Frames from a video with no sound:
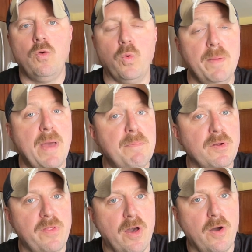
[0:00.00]

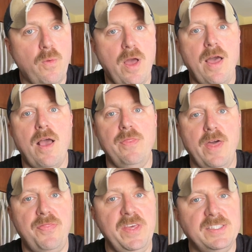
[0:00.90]
Remember, though,
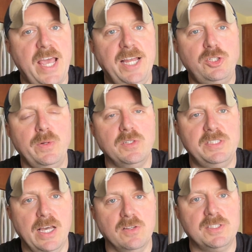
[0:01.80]
that these atrial
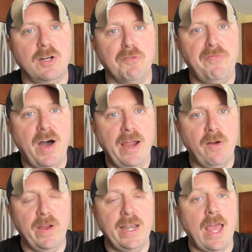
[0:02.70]
cells that are
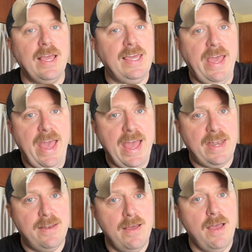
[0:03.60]
firing
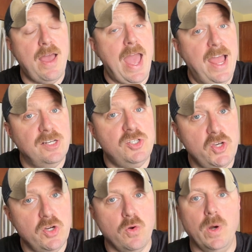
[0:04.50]
can and
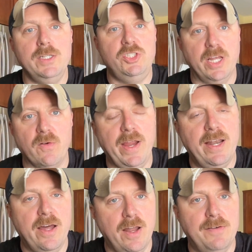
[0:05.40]
do generate
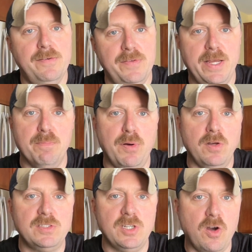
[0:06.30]
enough of an
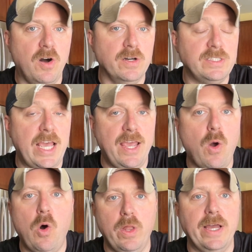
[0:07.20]
impulse to cause a
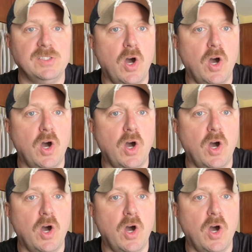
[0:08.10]
whole-ass